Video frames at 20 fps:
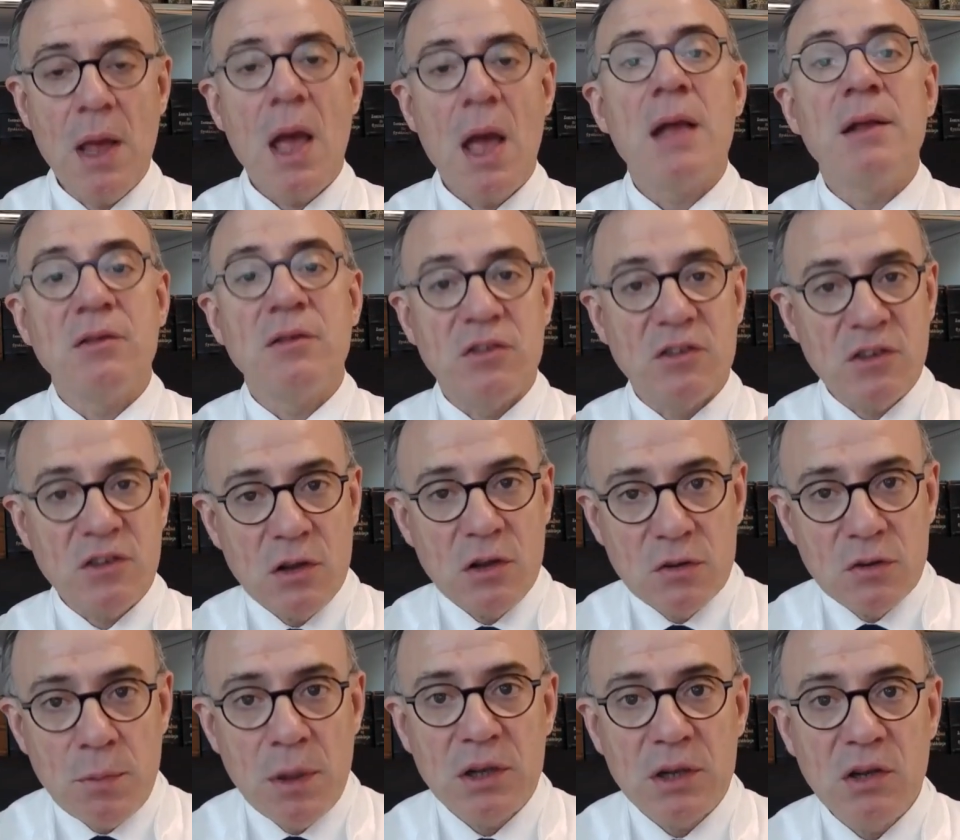And
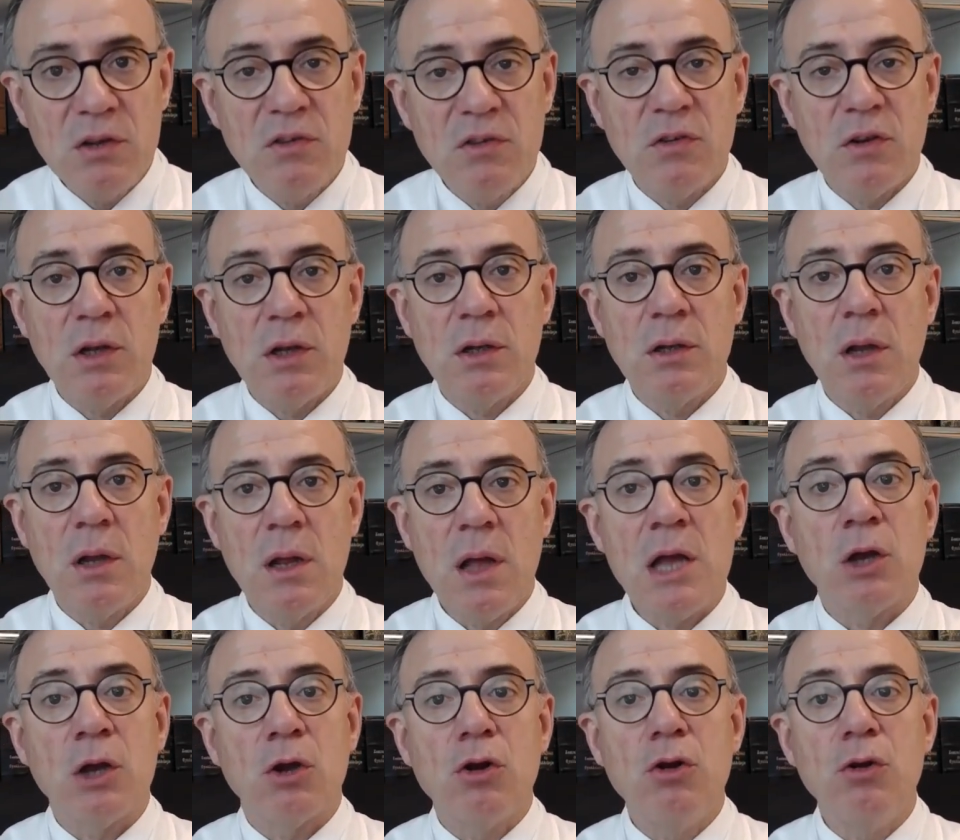this medicine
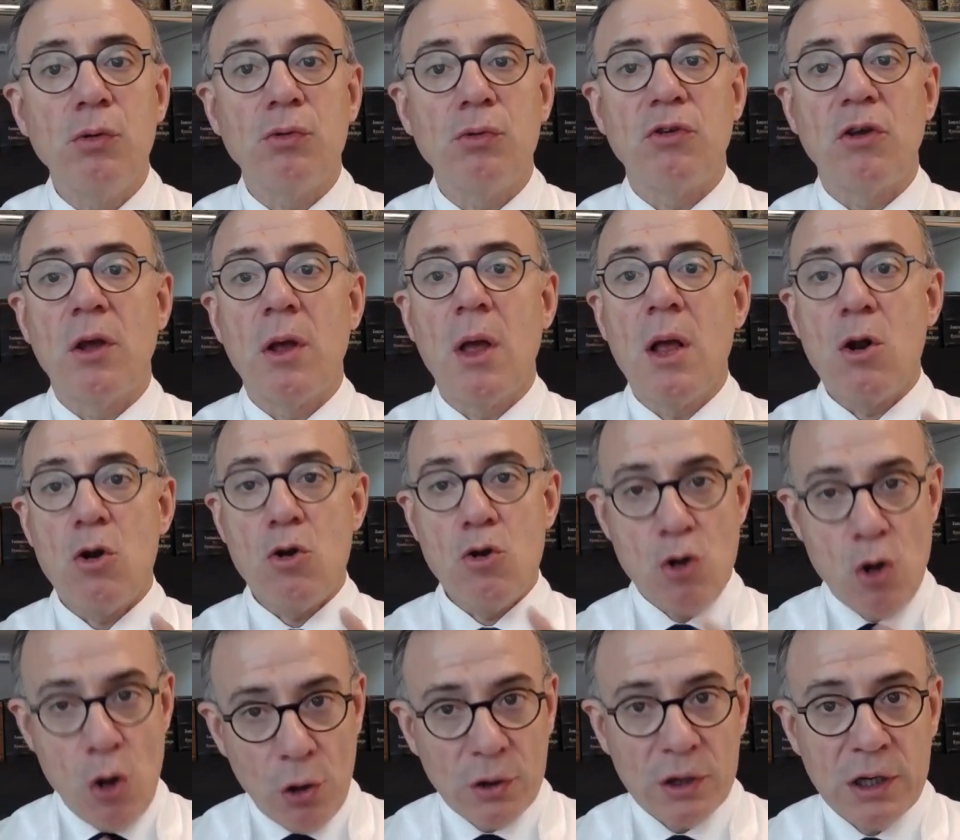include
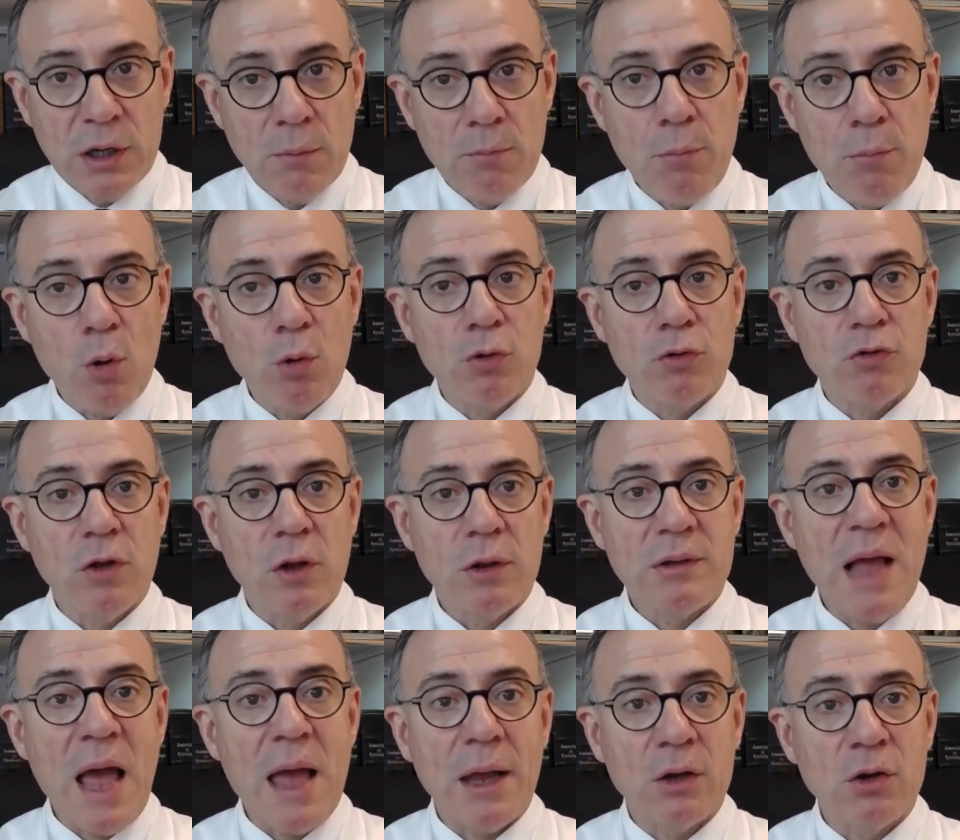learning both
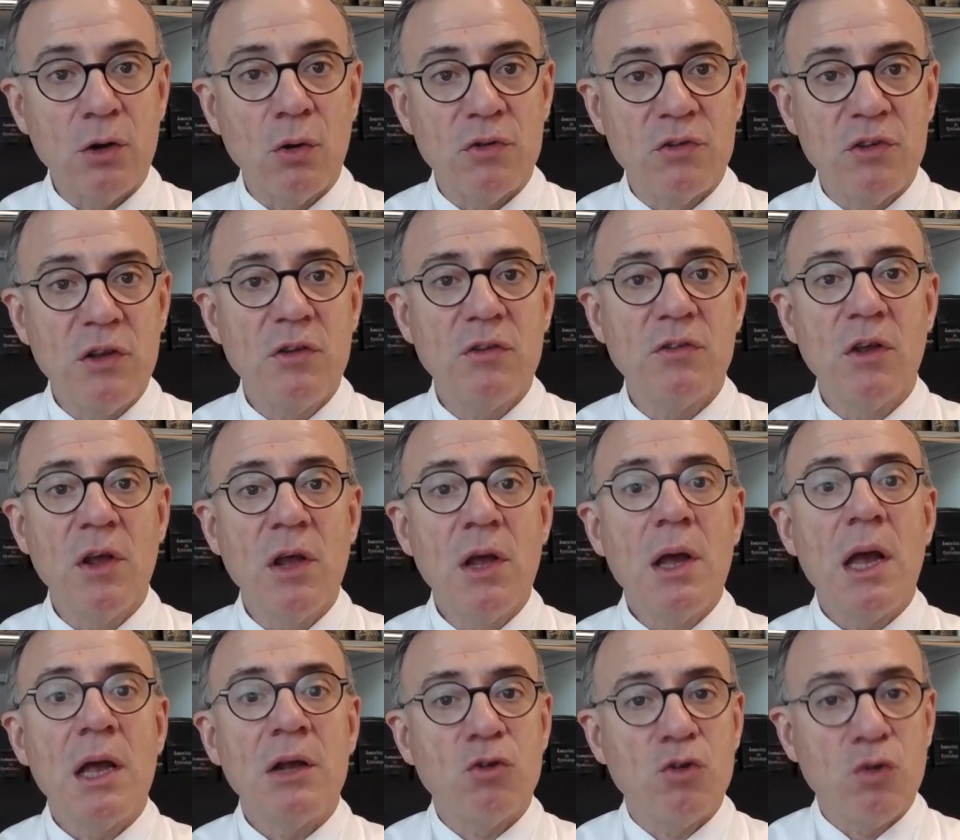diagnosis
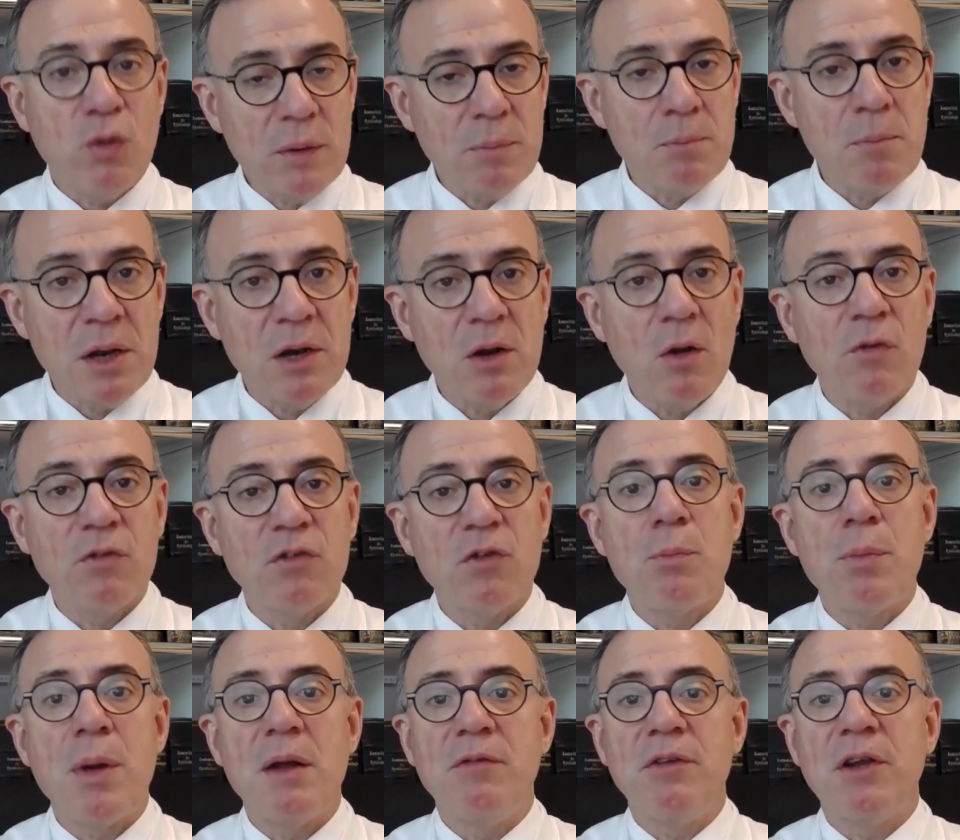and treatment of the
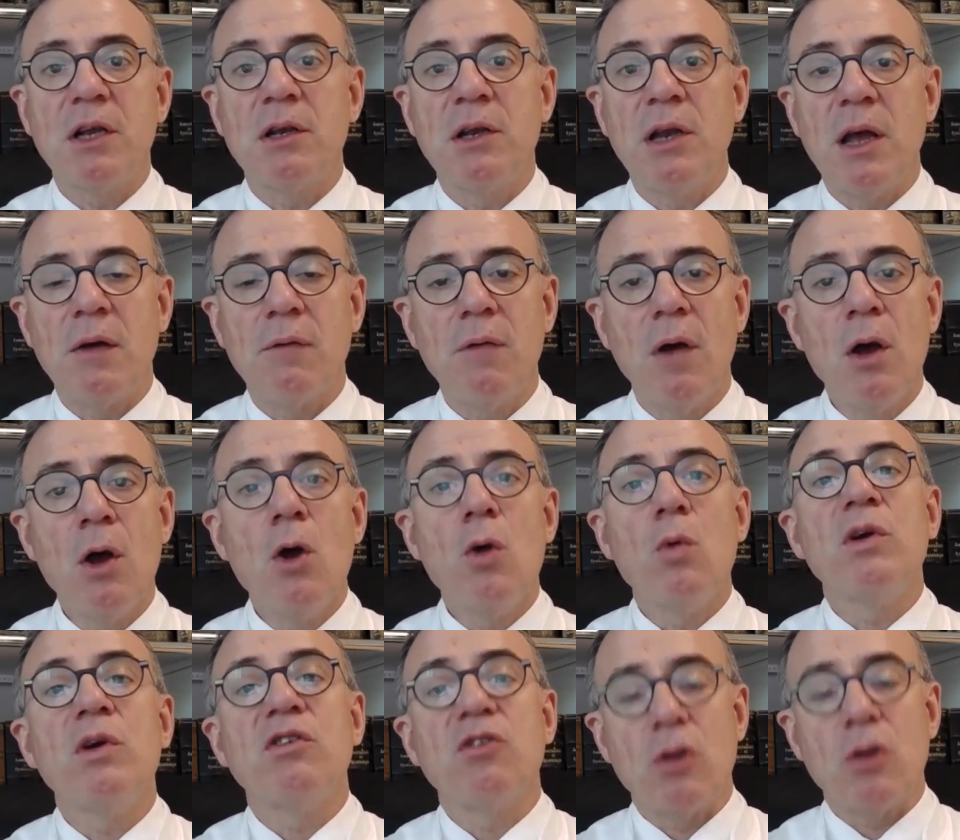pelvic nerve
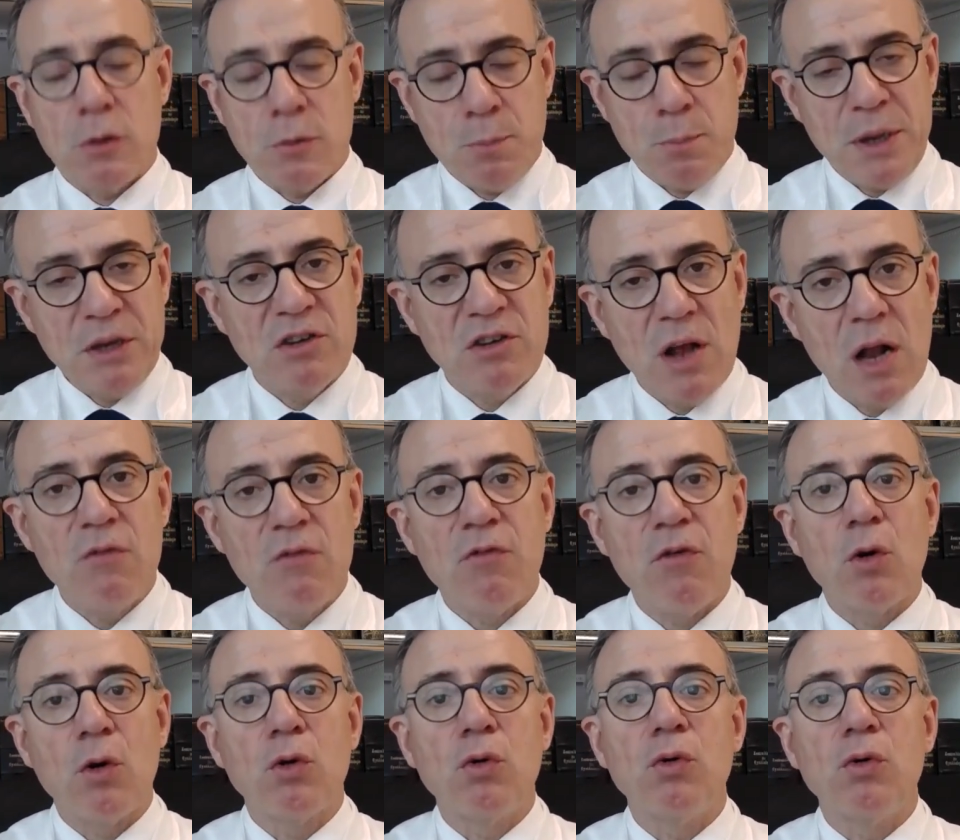with a special
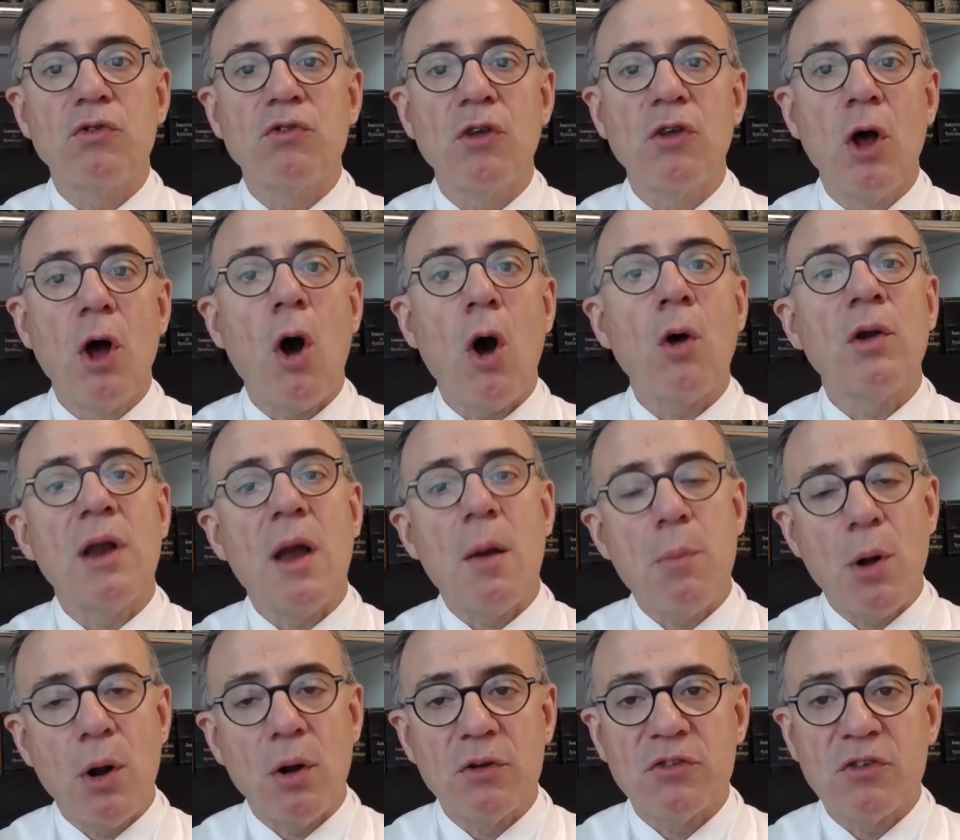focus on
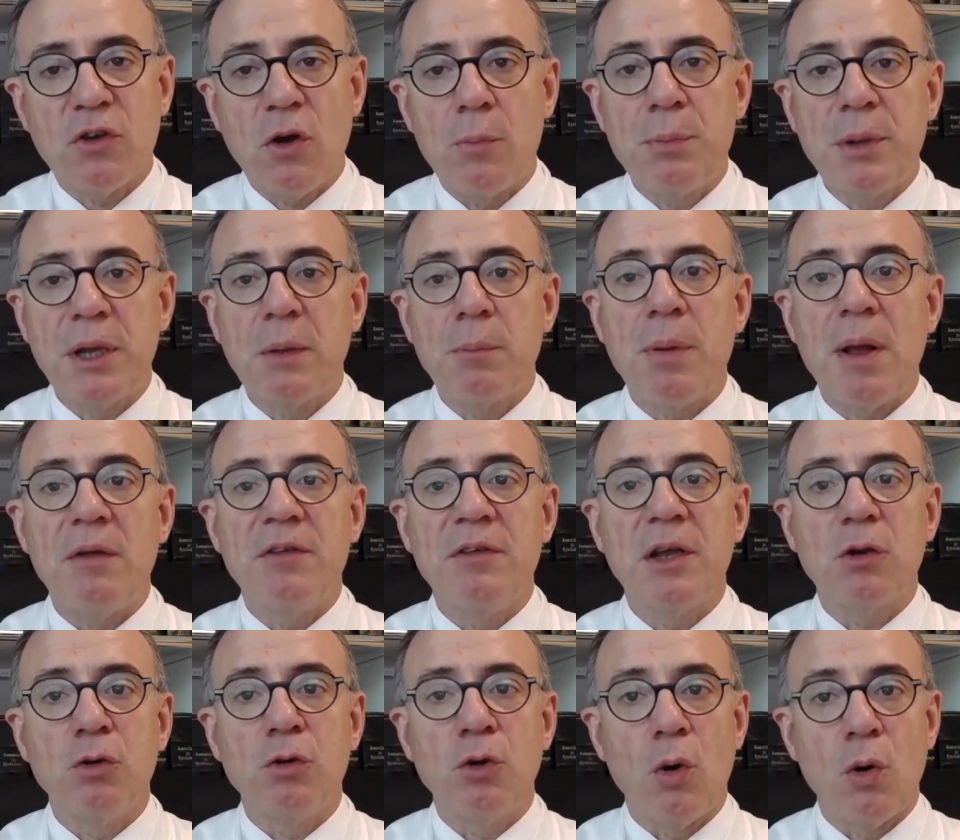laparoscopic pelvic
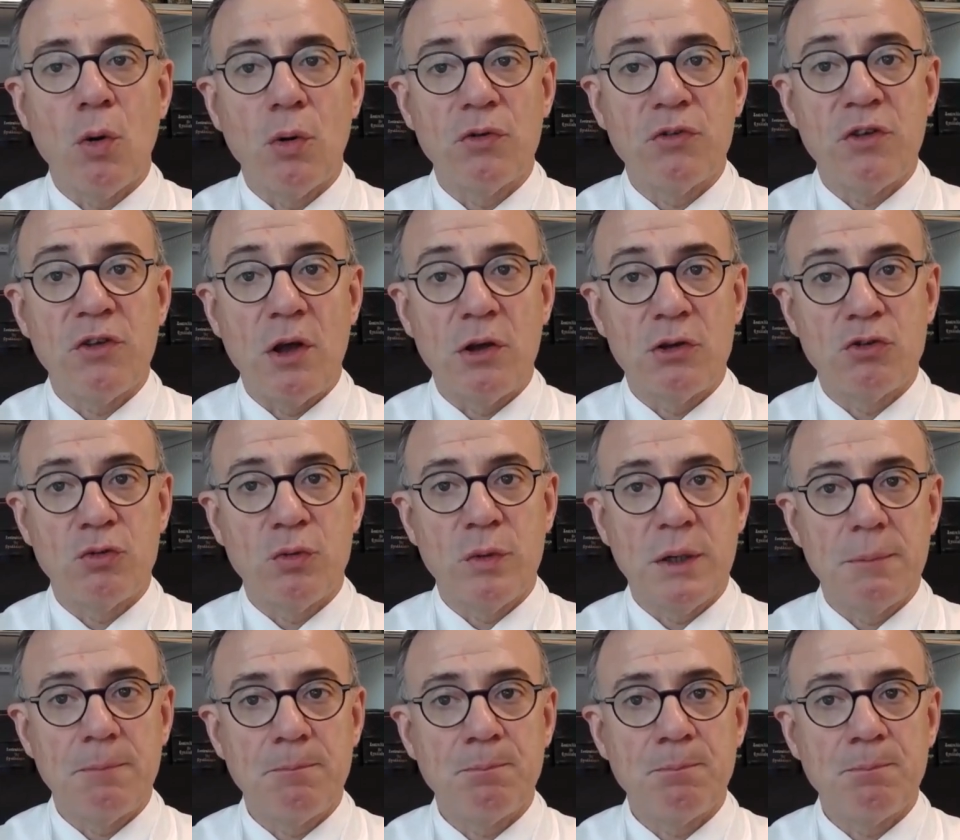neurosurgery.